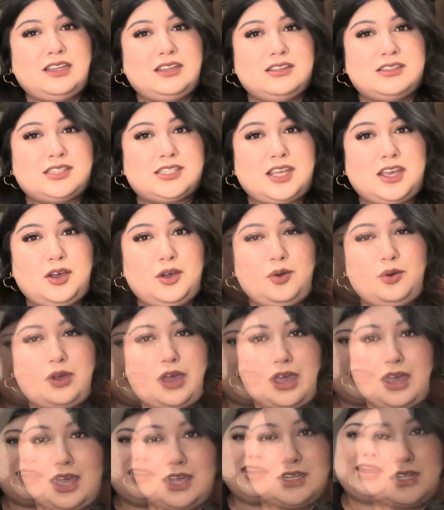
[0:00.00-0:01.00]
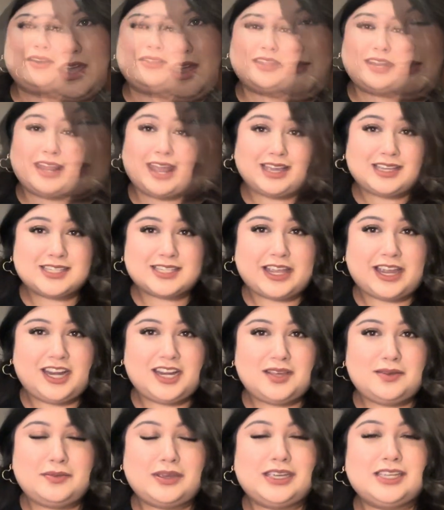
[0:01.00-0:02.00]
So I had to. Now the next
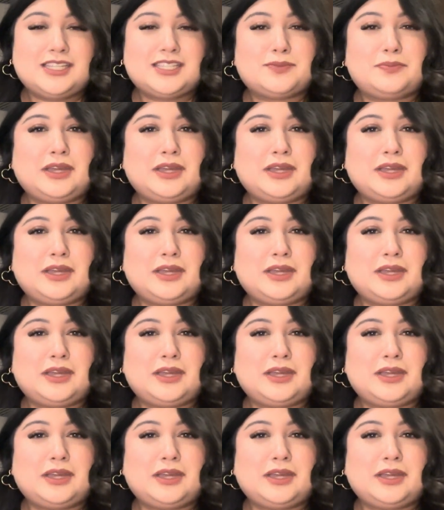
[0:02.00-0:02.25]
item is